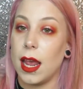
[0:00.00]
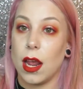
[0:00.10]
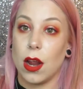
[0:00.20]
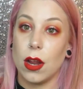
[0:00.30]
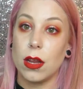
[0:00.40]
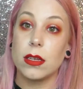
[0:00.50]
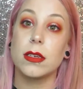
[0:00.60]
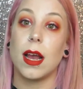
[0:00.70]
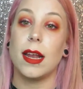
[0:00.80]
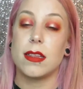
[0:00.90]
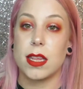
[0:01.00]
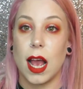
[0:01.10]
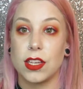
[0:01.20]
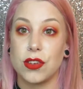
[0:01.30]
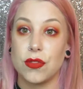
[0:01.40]
hair, kind of
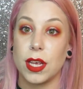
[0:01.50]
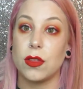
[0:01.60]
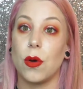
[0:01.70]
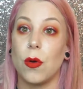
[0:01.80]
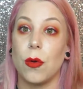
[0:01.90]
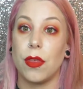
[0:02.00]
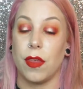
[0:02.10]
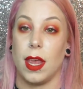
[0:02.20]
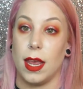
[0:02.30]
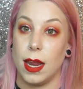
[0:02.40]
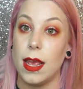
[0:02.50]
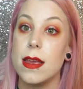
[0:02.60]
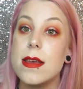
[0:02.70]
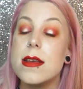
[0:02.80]
saturate the whole thing in it.